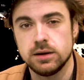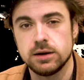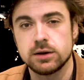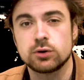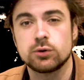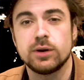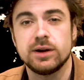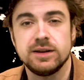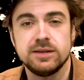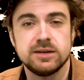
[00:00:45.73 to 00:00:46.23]

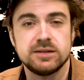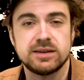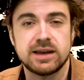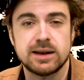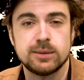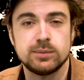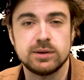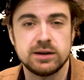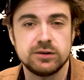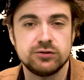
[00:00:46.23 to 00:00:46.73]
In creating this
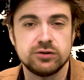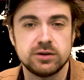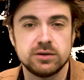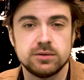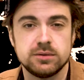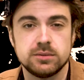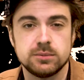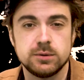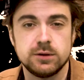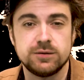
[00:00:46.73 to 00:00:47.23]

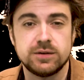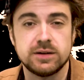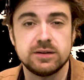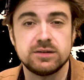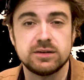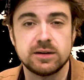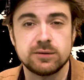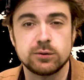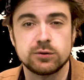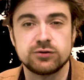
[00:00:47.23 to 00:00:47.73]
adaptation, we
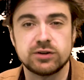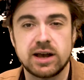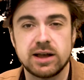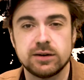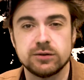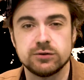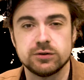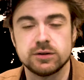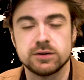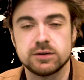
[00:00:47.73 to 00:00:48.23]
faced several
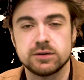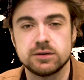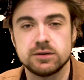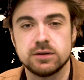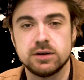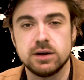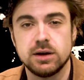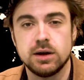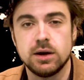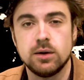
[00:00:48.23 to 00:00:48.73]
challenges.